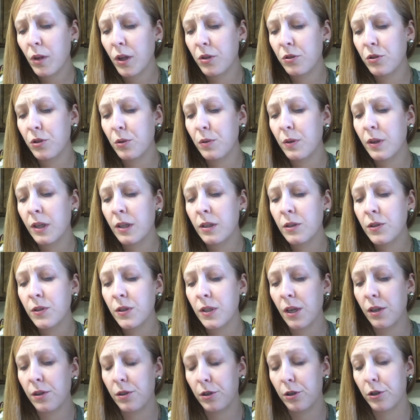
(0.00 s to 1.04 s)
So these
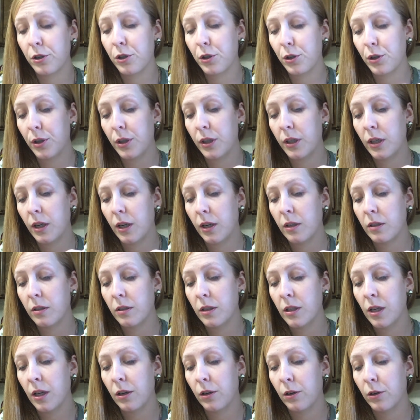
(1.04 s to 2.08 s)
say they're good
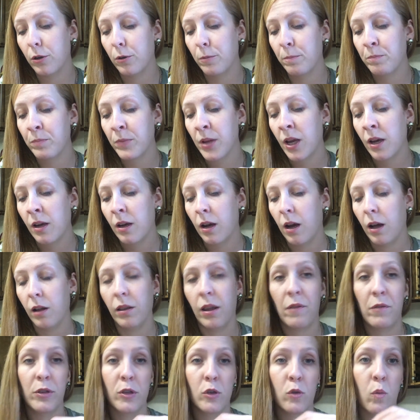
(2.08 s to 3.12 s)
until
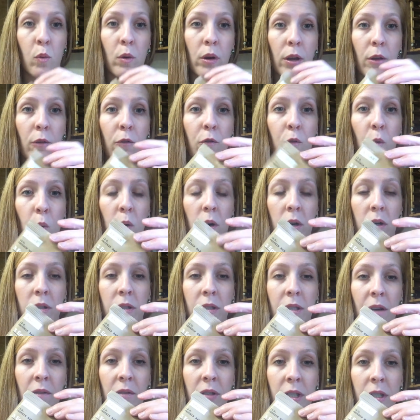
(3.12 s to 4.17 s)

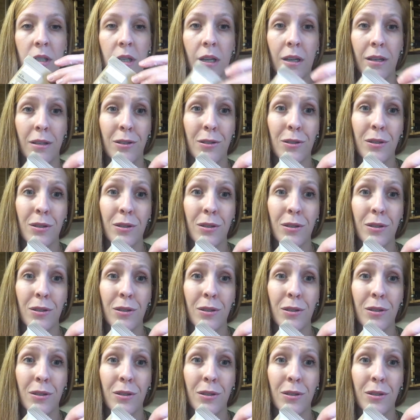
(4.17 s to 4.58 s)
11/24/17.